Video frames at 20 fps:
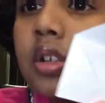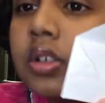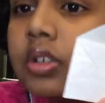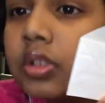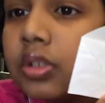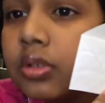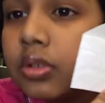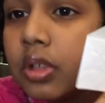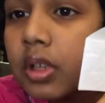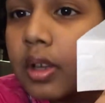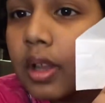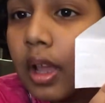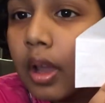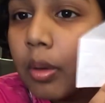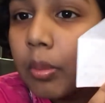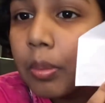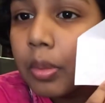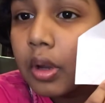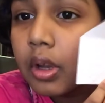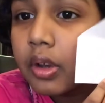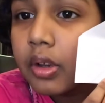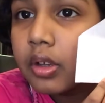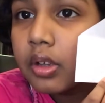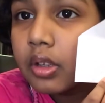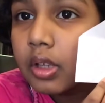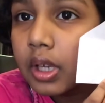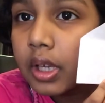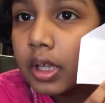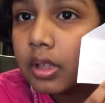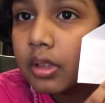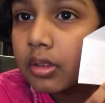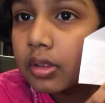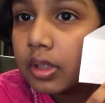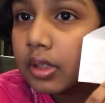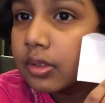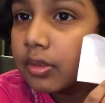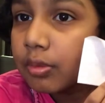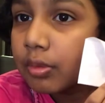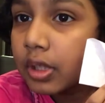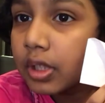to the down part, like
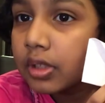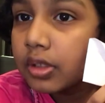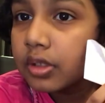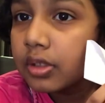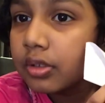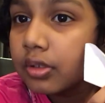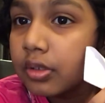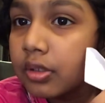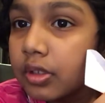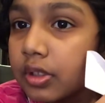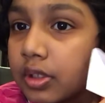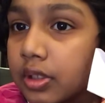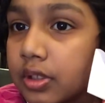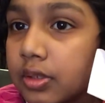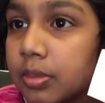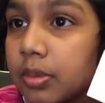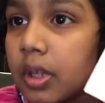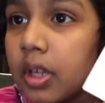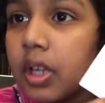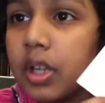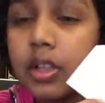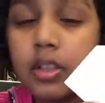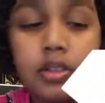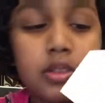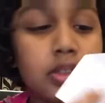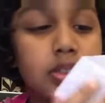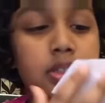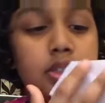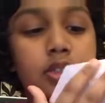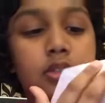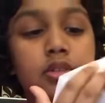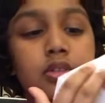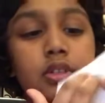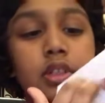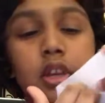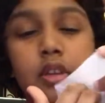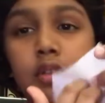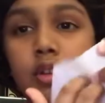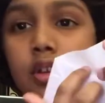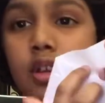this one to the, this part. So
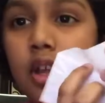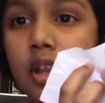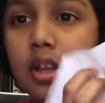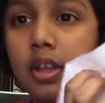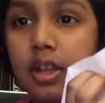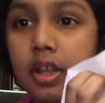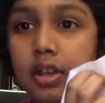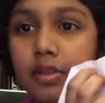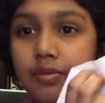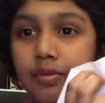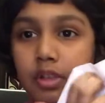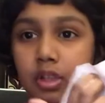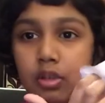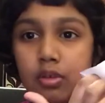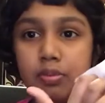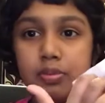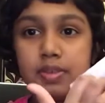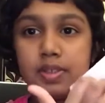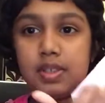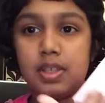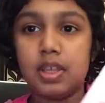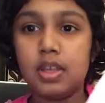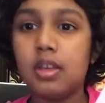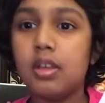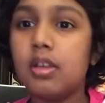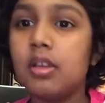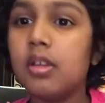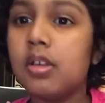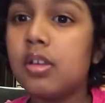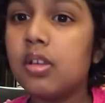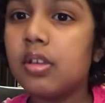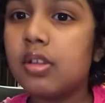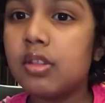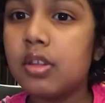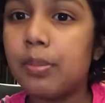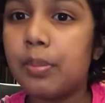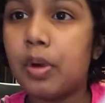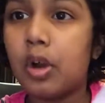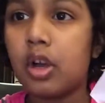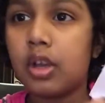now you got an envelope, see? The
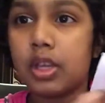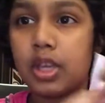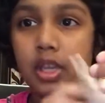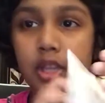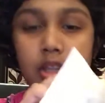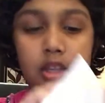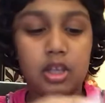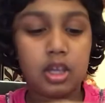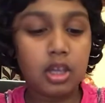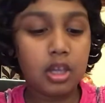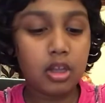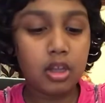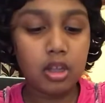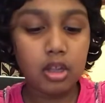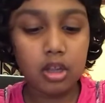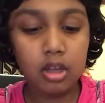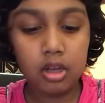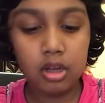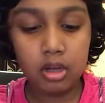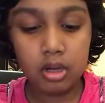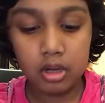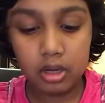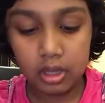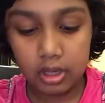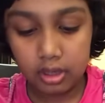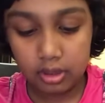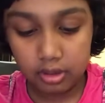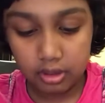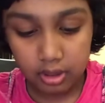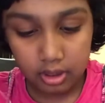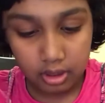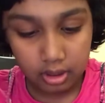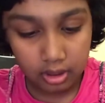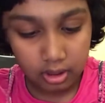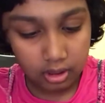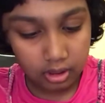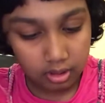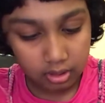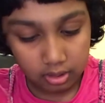pocket in here and there.